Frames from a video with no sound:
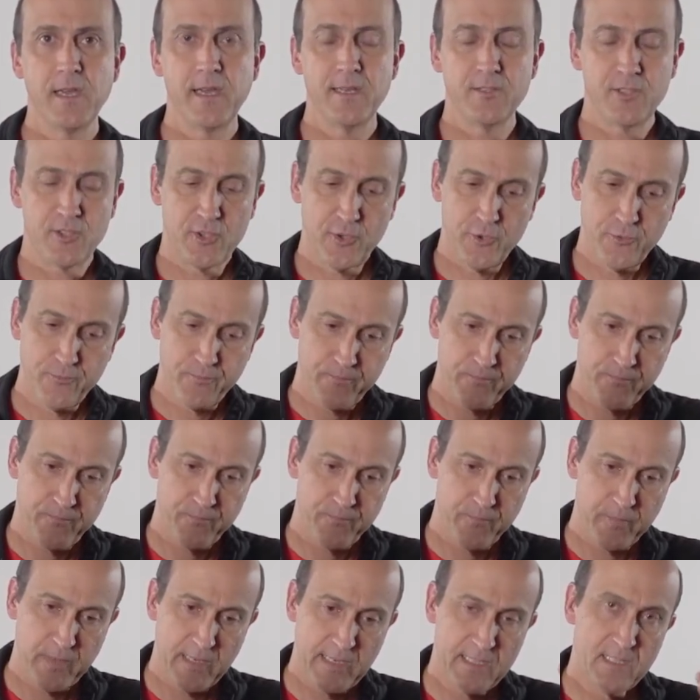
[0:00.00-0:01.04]
And so
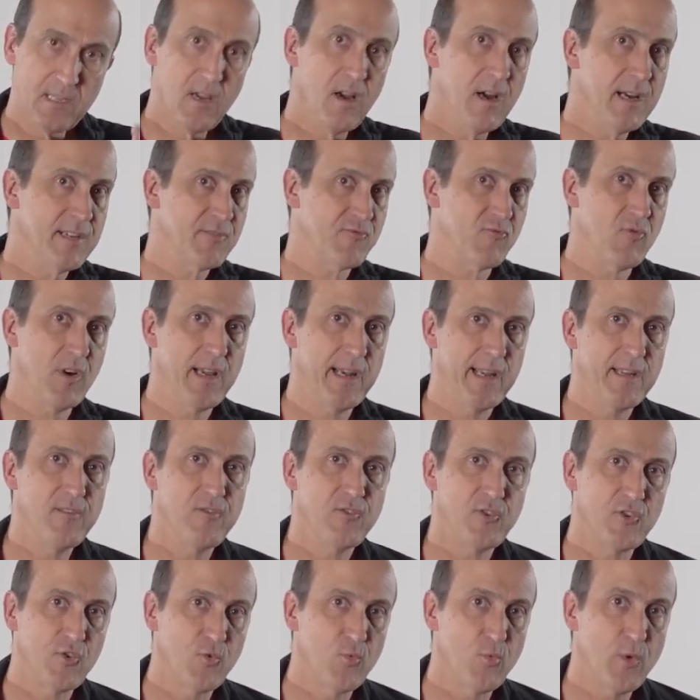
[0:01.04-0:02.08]
it ties right
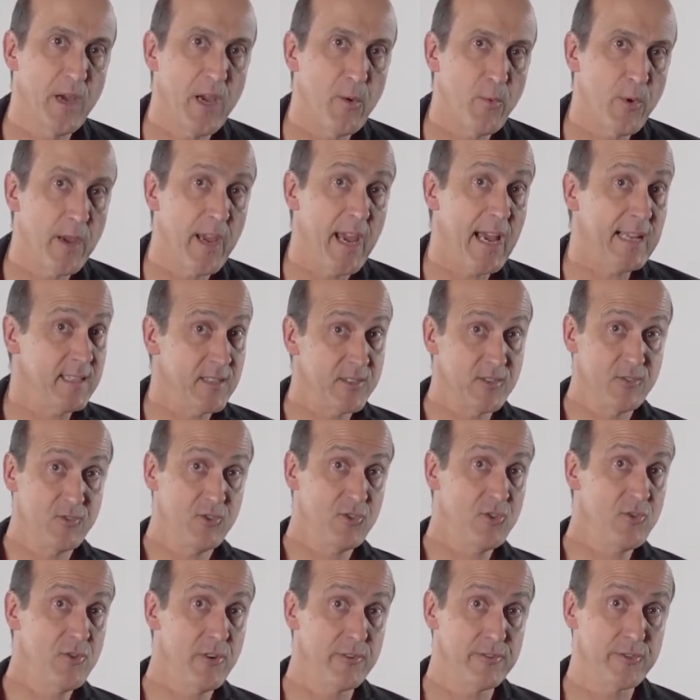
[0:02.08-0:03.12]
into where we're at as a
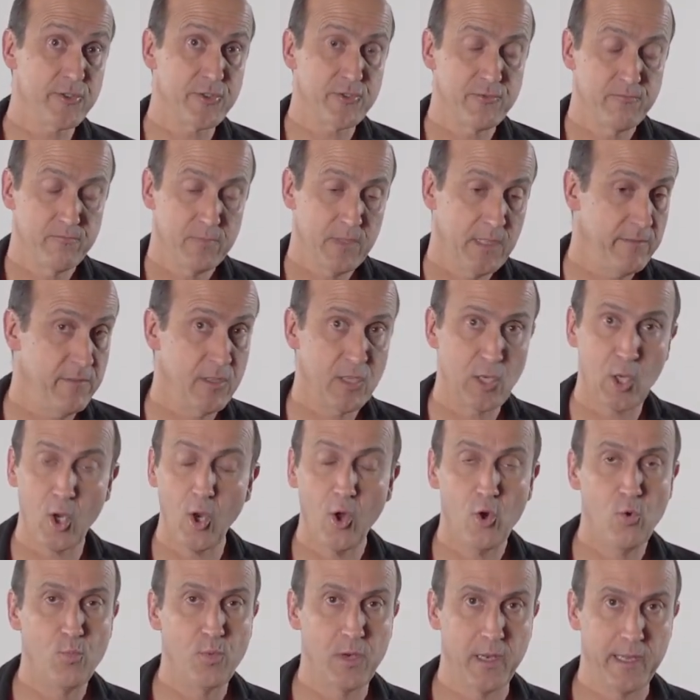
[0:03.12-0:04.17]
church, even
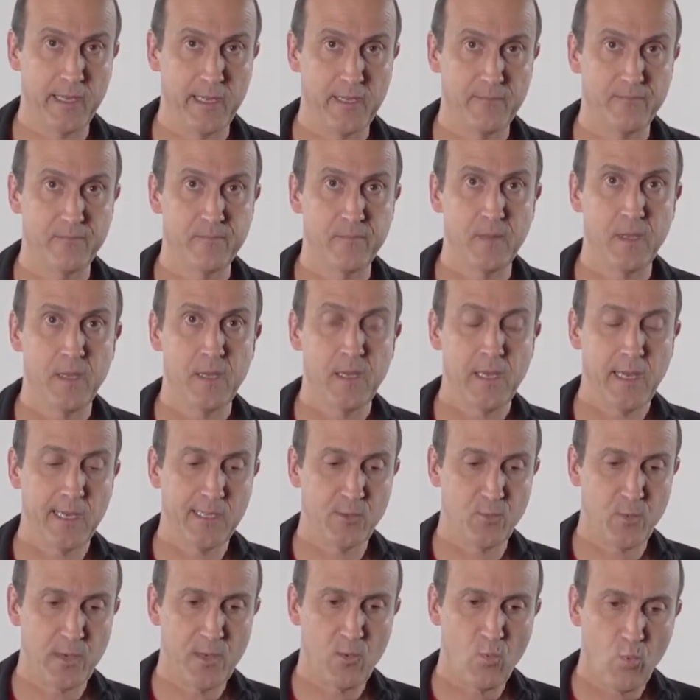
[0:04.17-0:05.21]
globally,
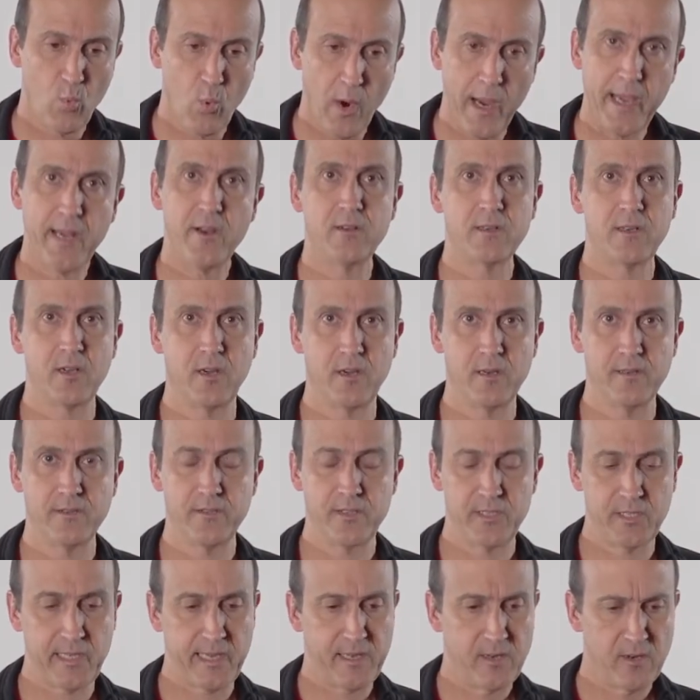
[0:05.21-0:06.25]
as we wait on God
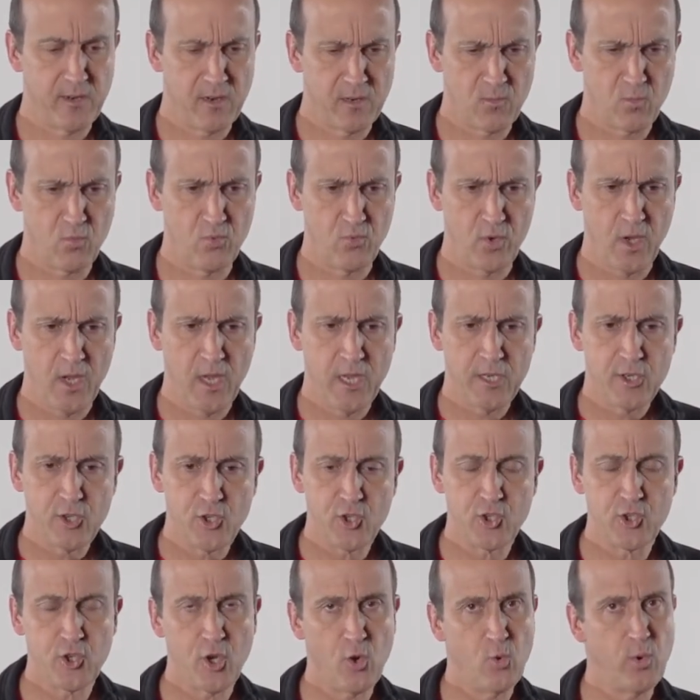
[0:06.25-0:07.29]
to say, God,
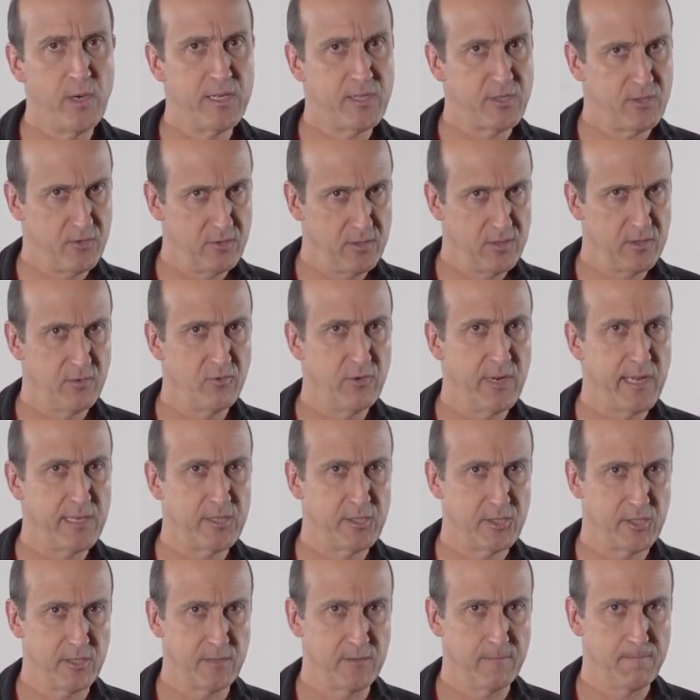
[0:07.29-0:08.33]
show us your
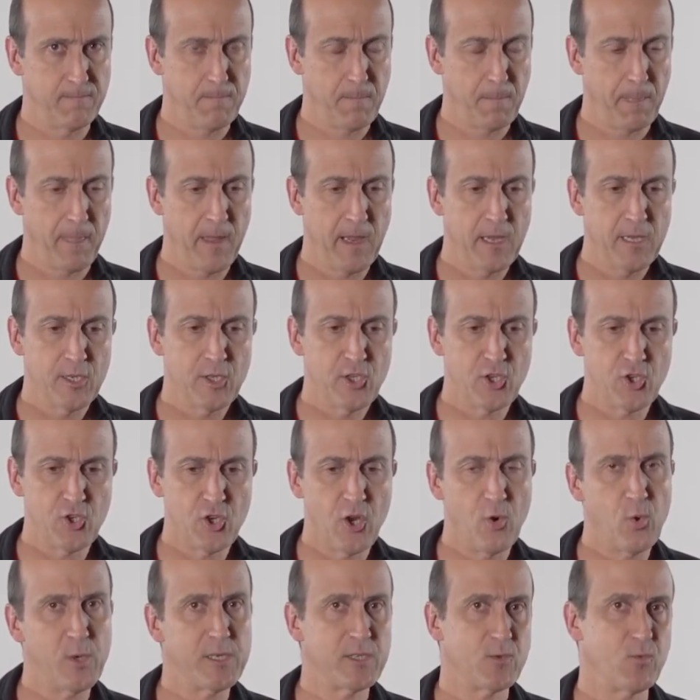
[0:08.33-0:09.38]
direction.
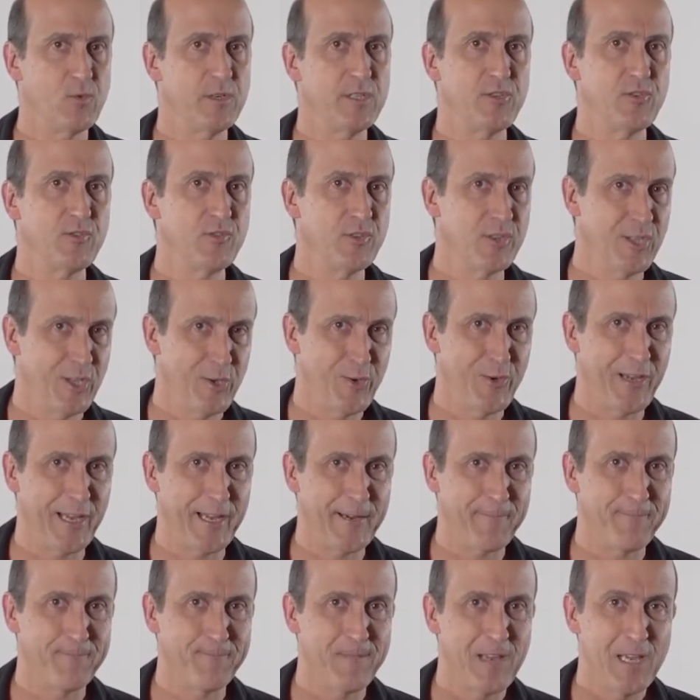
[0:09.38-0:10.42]
Show us what you're
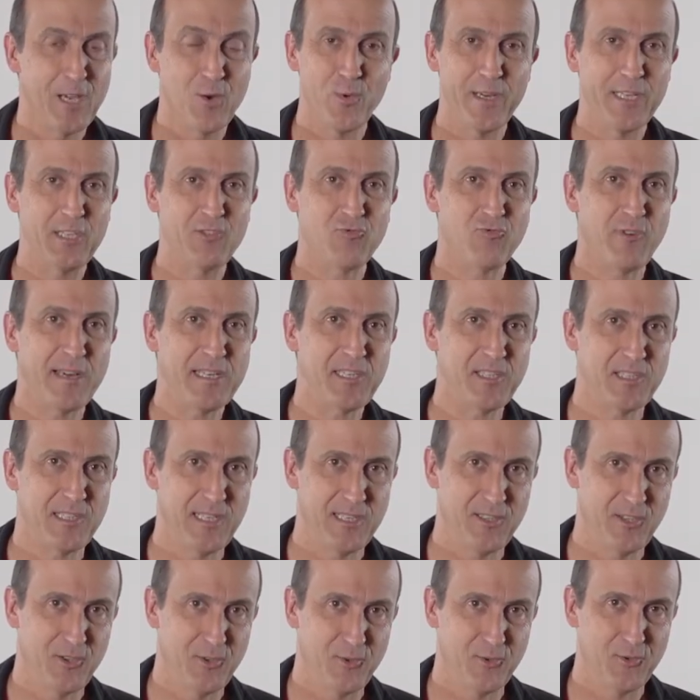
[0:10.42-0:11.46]
doing. We trust
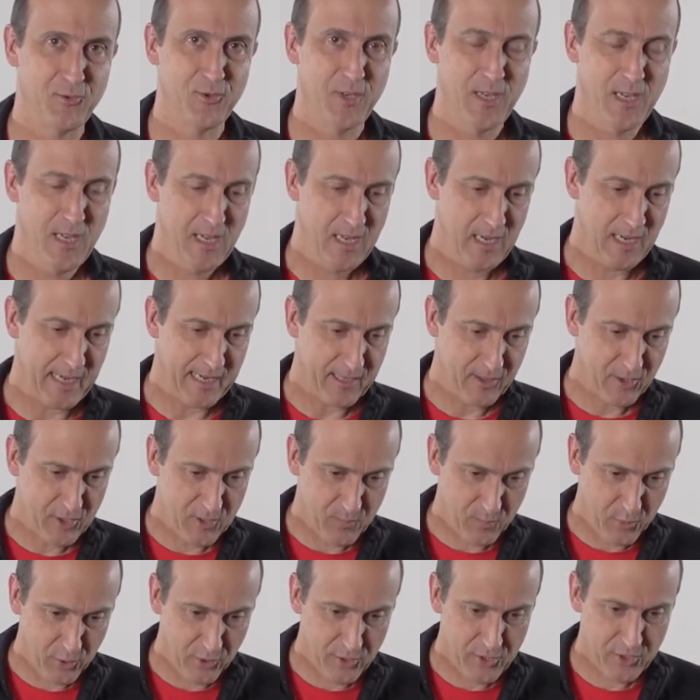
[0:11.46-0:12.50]
in you like this
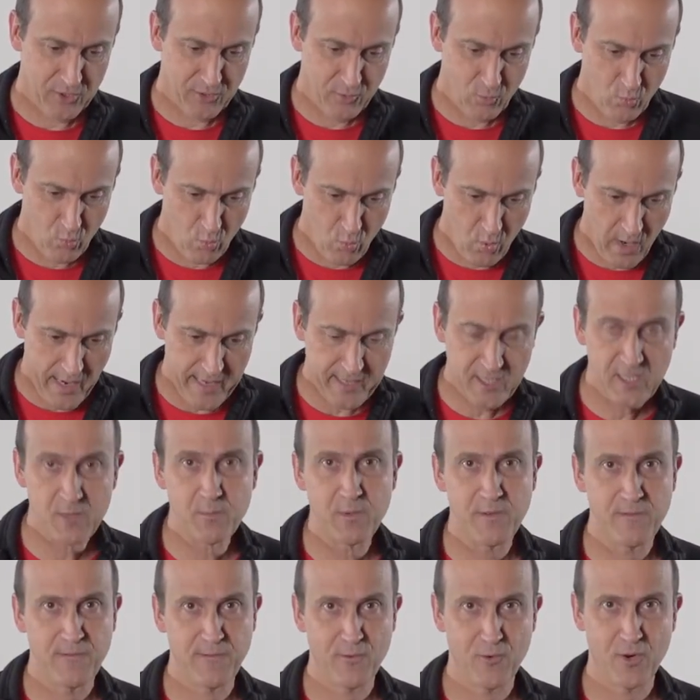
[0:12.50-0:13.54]
person who waits
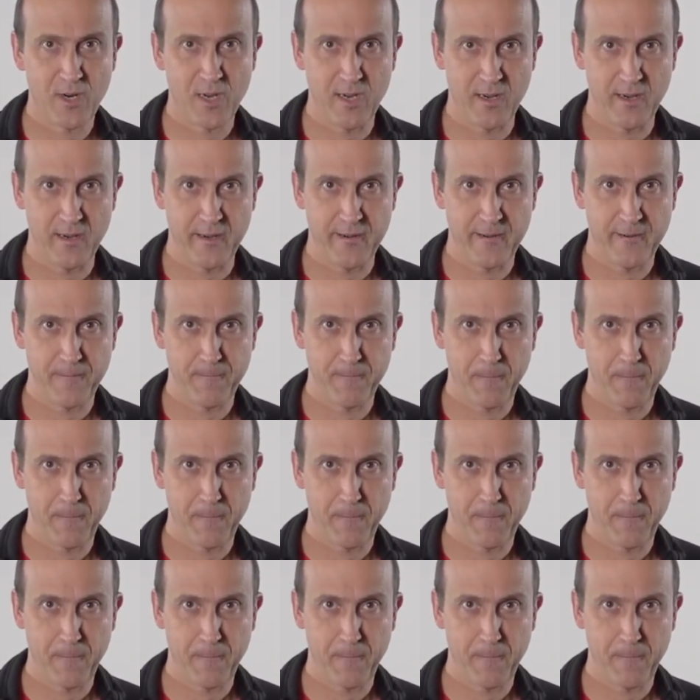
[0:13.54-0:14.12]
before God.